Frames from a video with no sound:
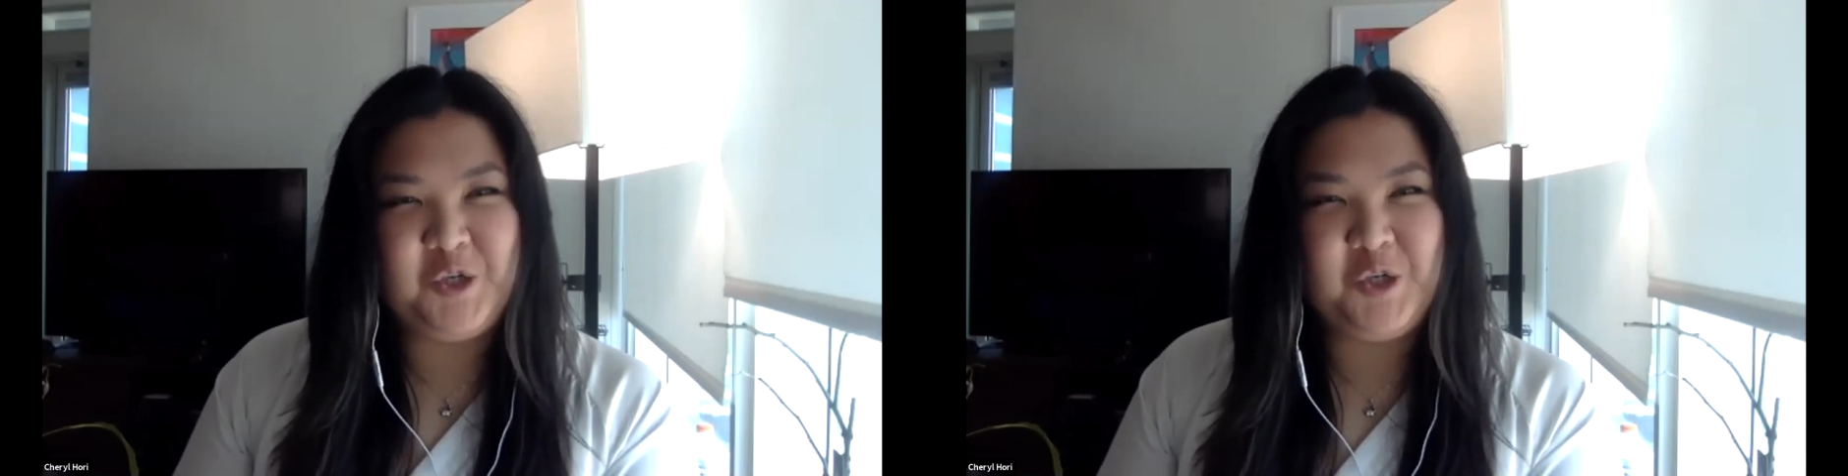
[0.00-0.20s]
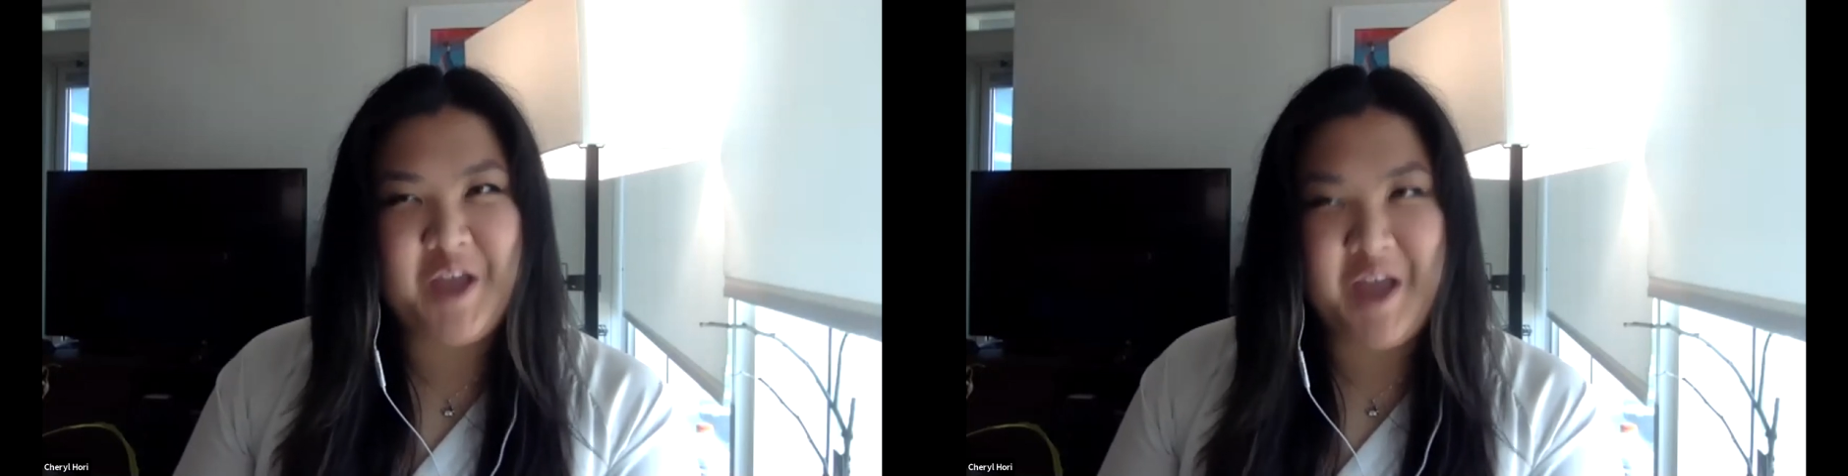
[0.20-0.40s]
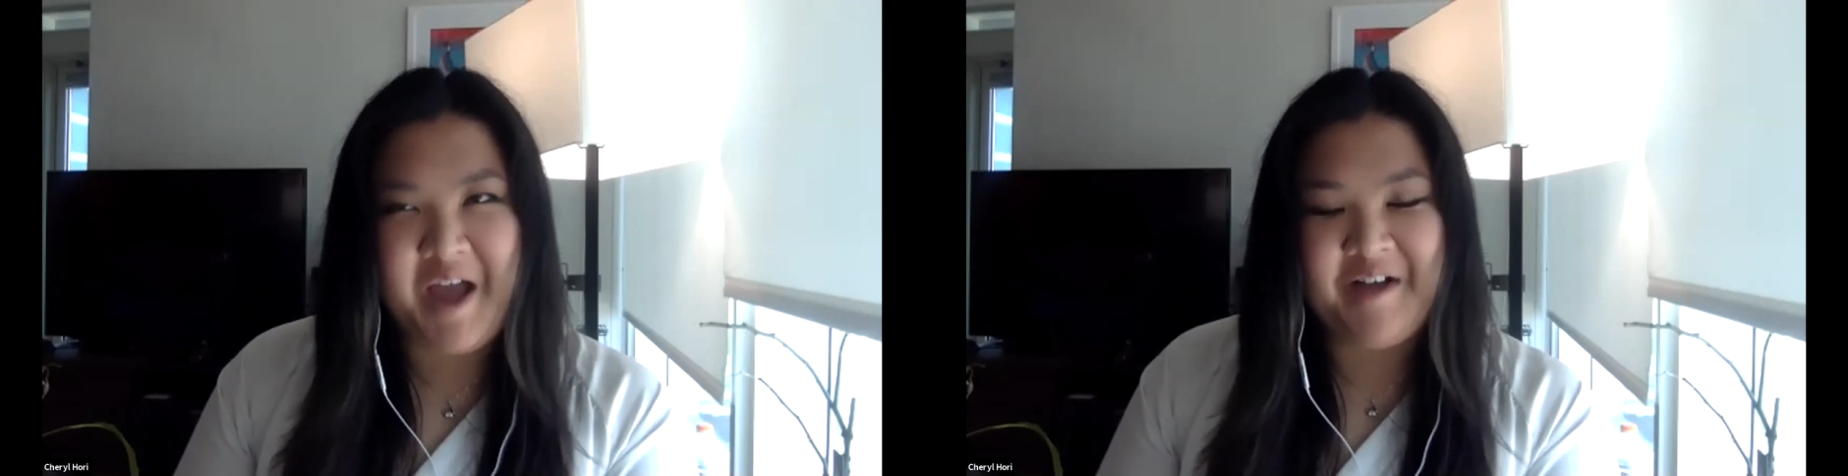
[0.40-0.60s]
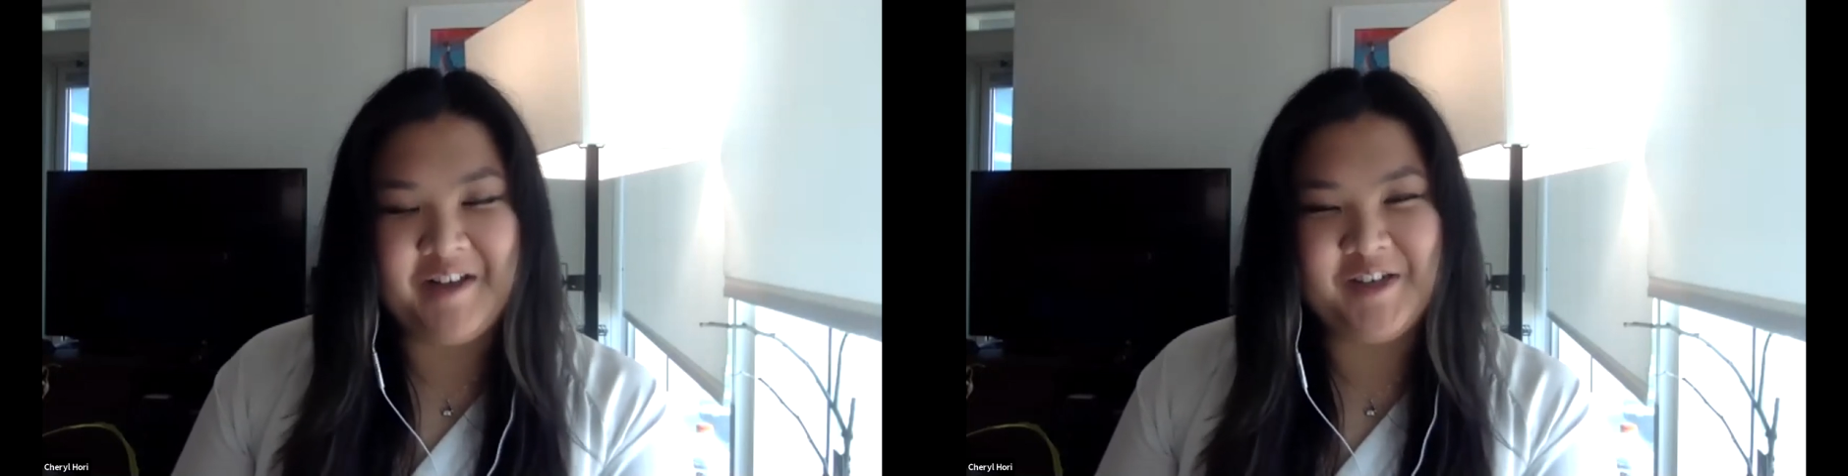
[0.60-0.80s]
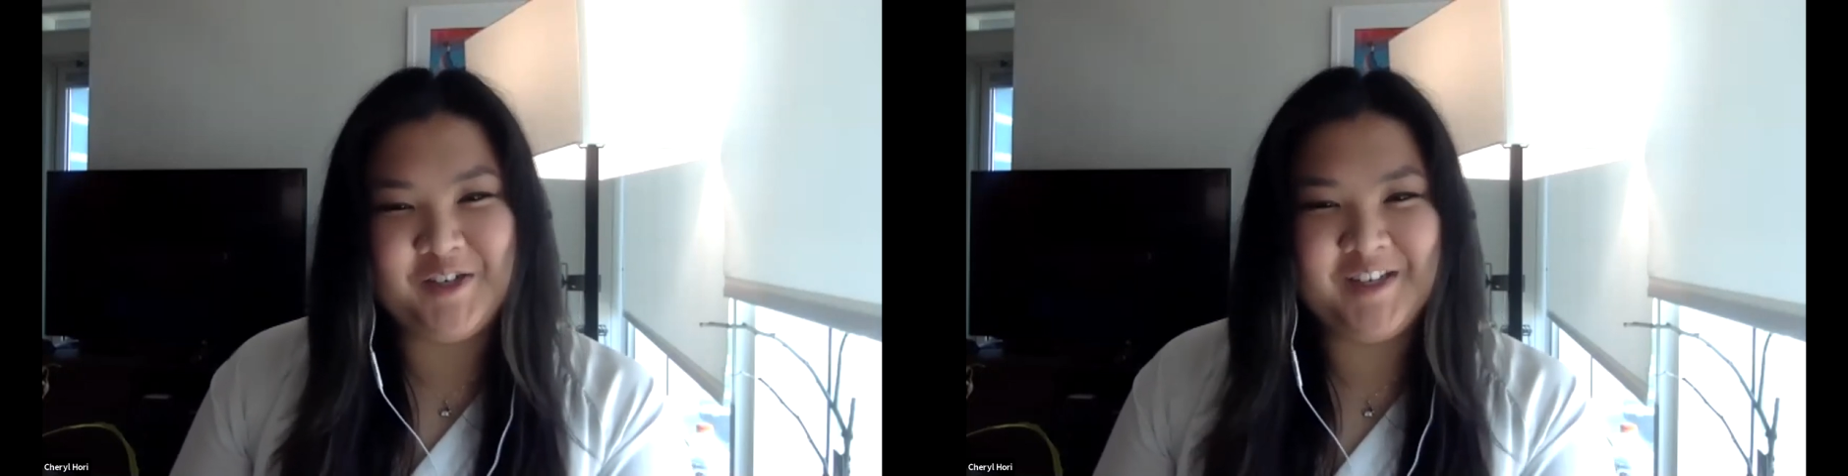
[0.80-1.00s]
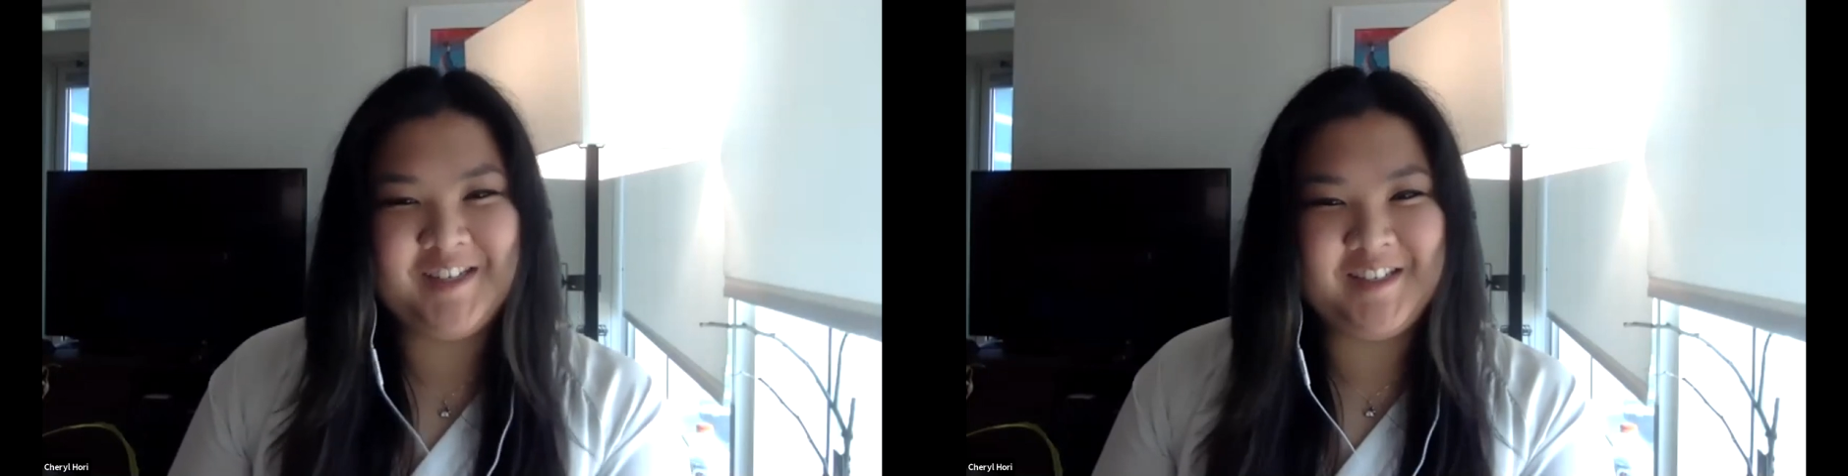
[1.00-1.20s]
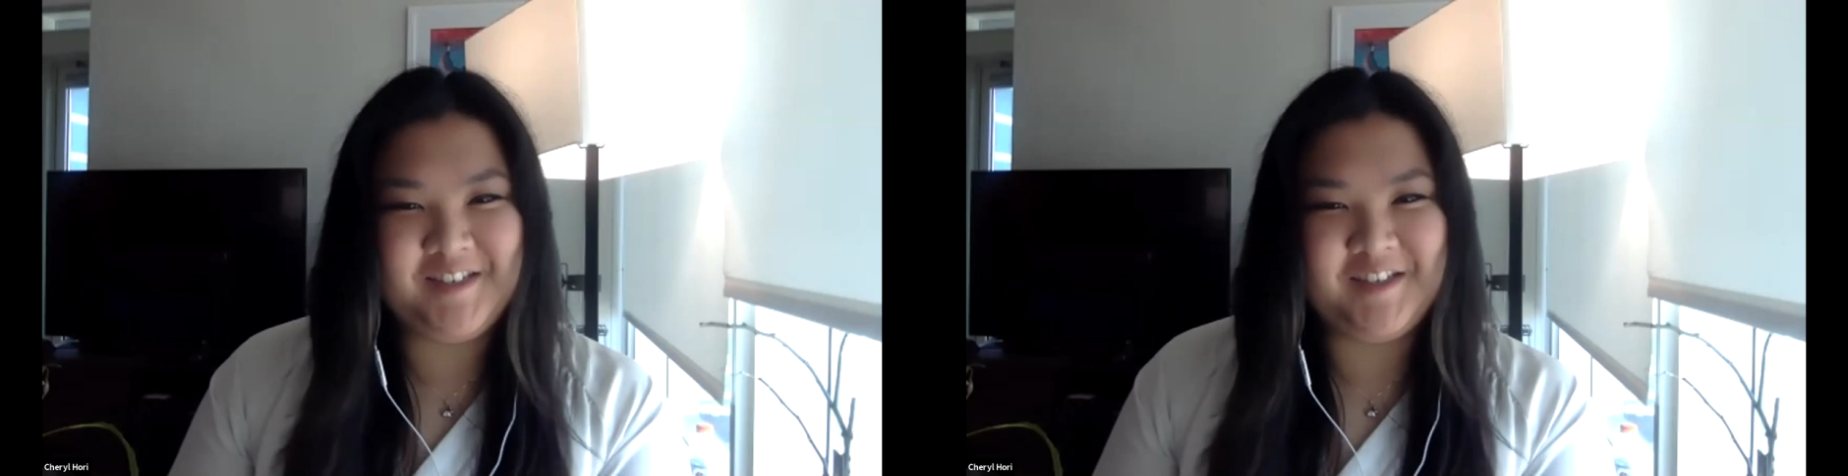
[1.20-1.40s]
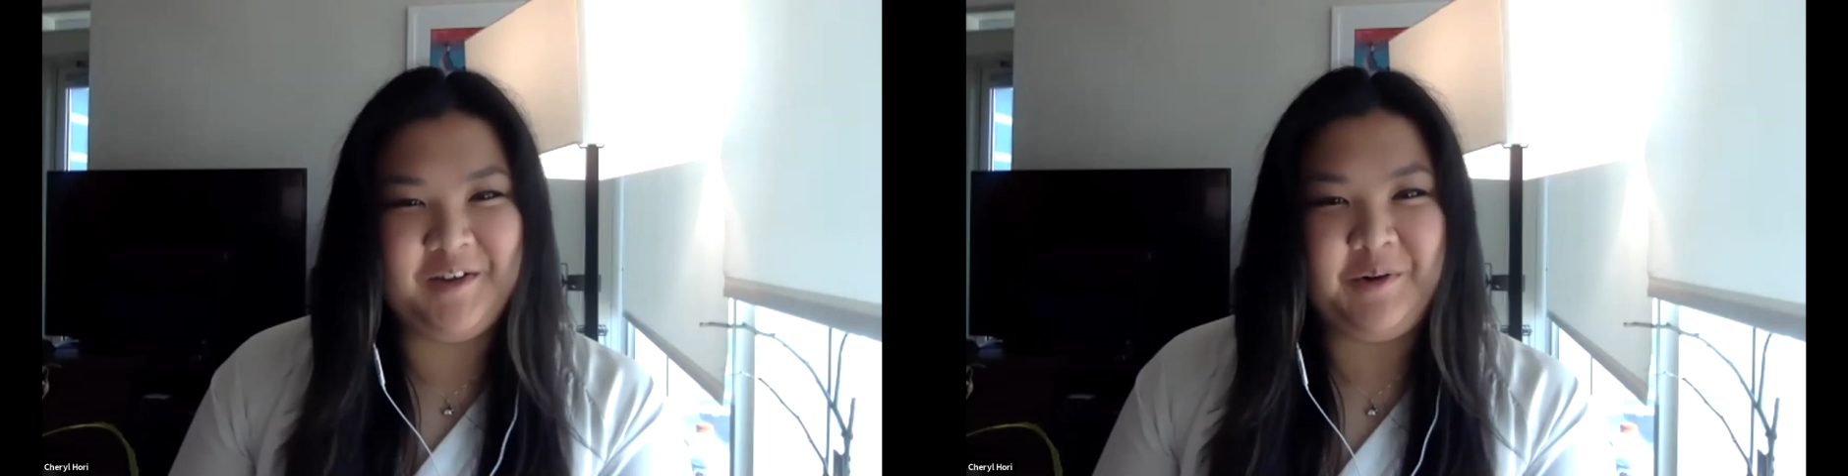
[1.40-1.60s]
challenging to
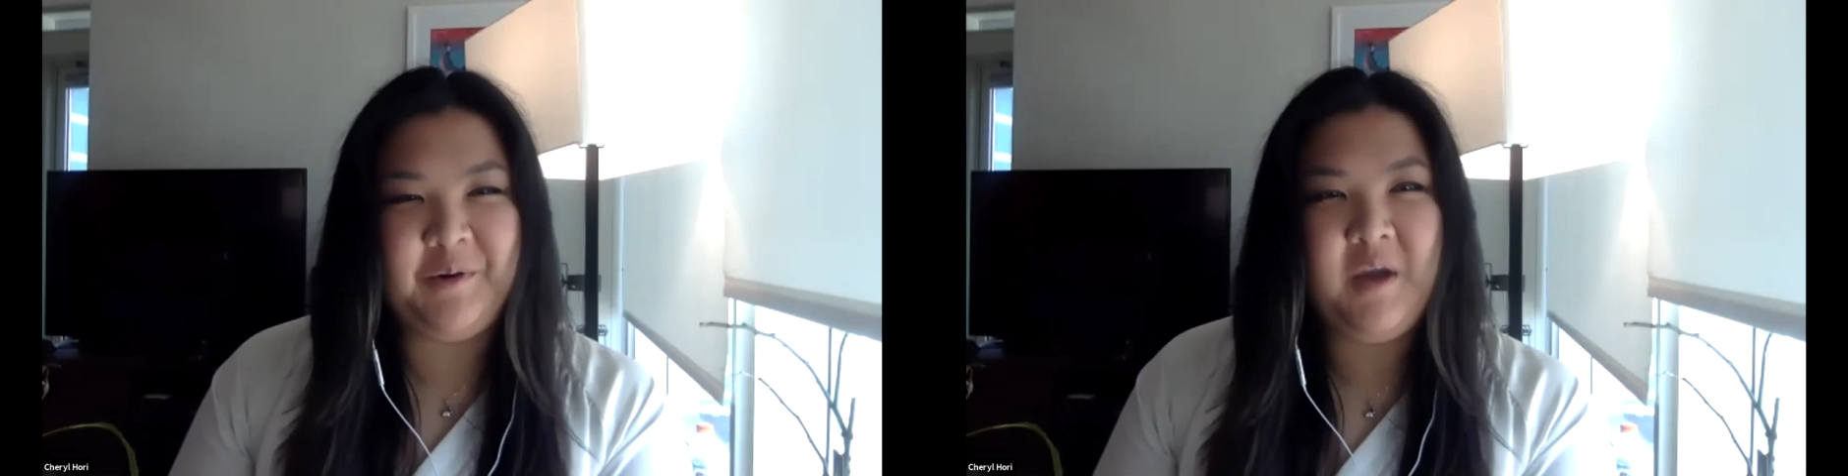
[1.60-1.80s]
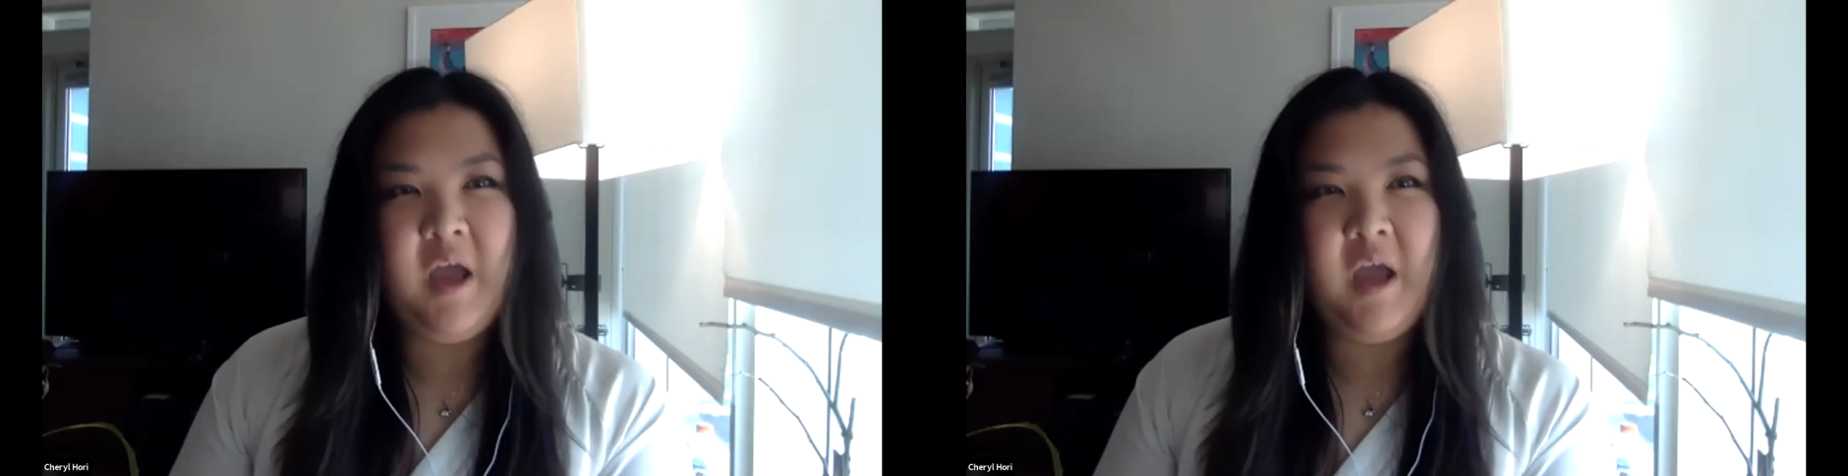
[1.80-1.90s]
do.